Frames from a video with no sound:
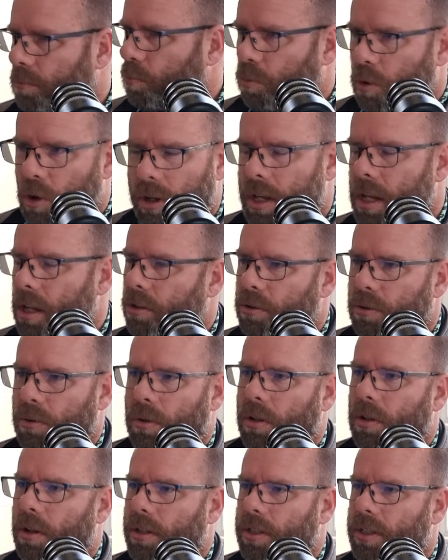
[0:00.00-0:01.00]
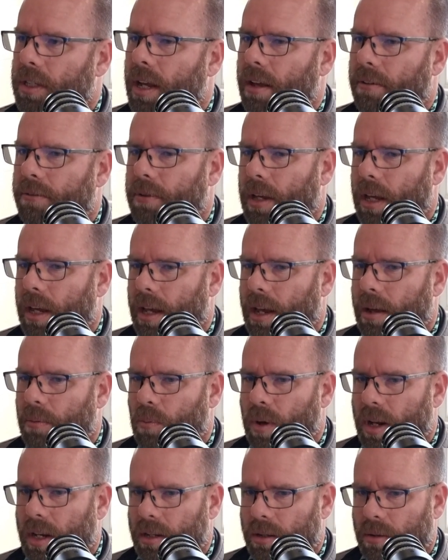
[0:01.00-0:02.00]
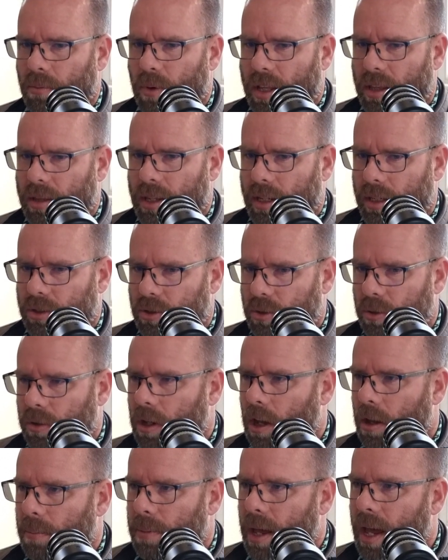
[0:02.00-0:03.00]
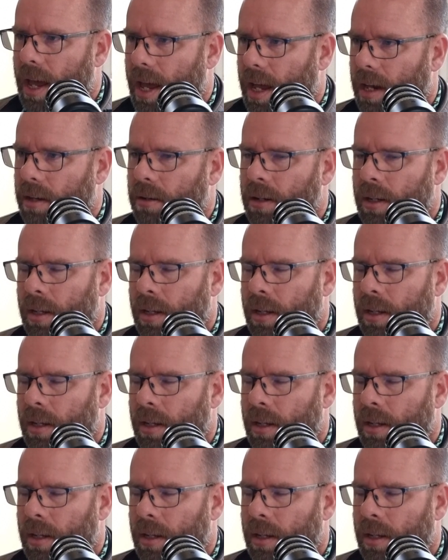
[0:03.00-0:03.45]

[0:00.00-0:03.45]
working through a lot of stuff, and when things do go bad,